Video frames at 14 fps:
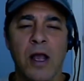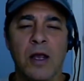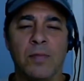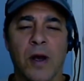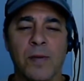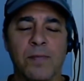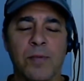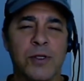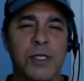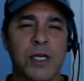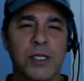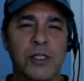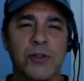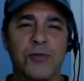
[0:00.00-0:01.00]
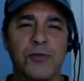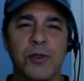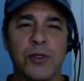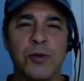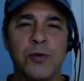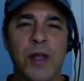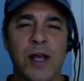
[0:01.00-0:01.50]
in my projections for
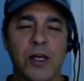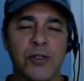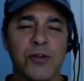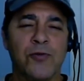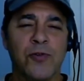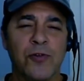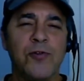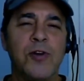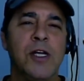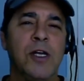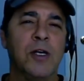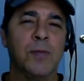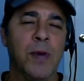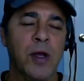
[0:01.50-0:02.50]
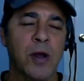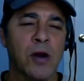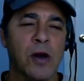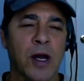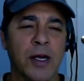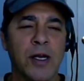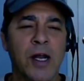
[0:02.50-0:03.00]
2015 and
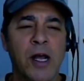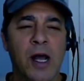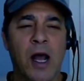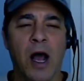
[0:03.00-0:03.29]
beyond.